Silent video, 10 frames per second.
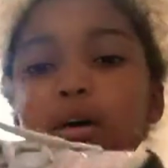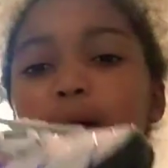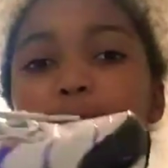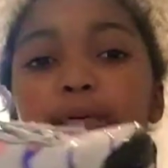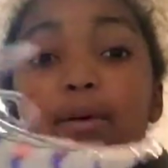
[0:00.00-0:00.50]

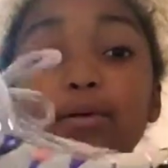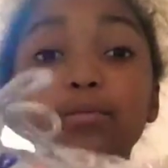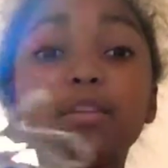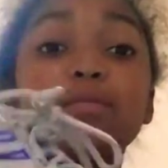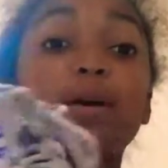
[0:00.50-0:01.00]
I put my,
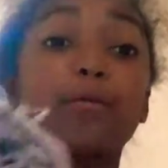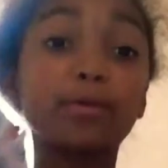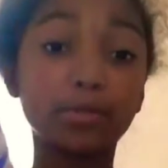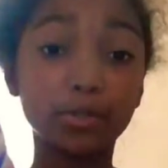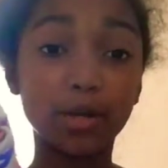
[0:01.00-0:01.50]
this is my
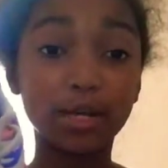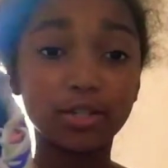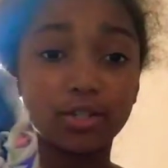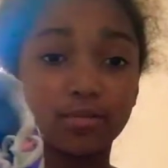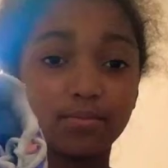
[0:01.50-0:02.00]
favorite shoe
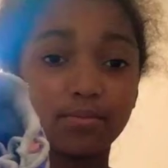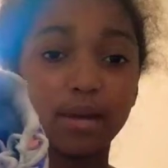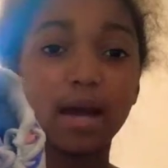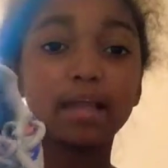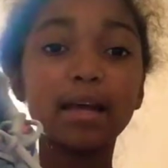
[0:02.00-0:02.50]
actually.
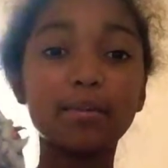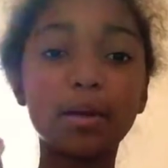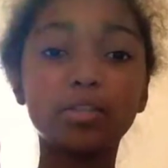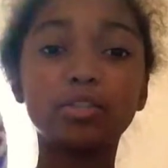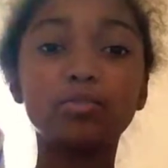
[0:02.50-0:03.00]
I like
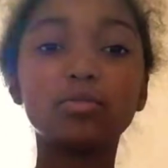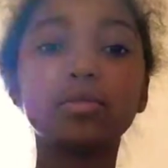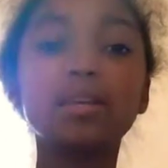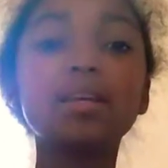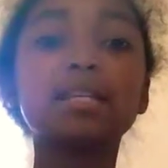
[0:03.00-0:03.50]
my shoes.
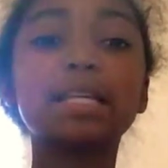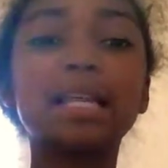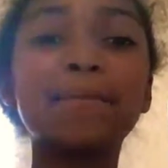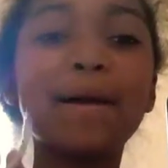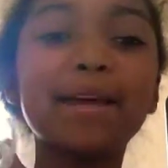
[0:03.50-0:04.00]
These,
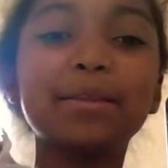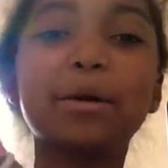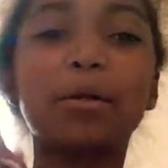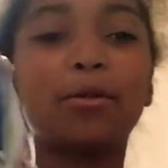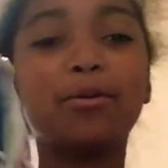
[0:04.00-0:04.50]
they might
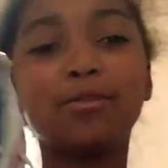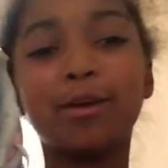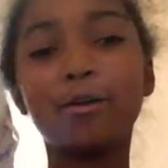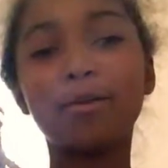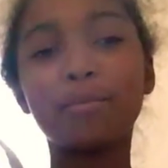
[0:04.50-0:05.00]
look a little
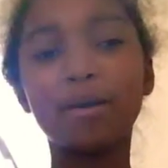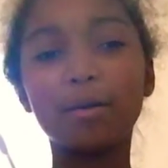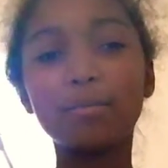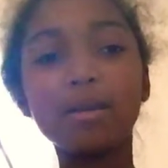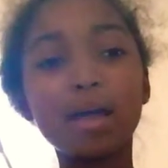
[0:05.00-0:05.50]
dirty, but
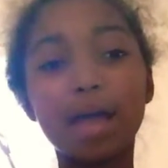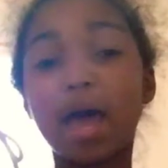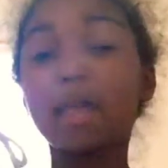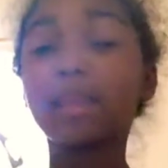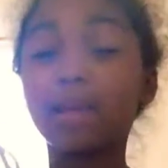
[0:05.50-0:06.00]

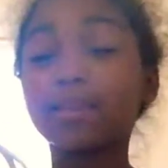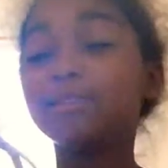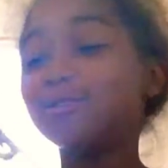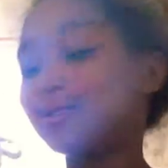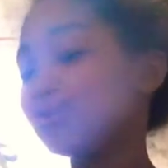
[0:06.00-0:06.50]
I like
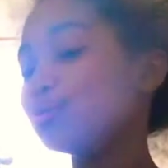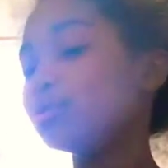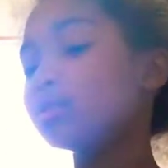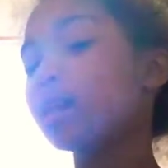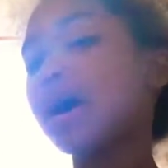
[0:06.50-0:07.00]
these
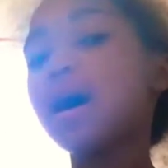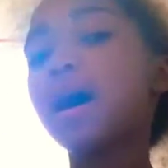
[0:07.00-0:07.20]
shoes.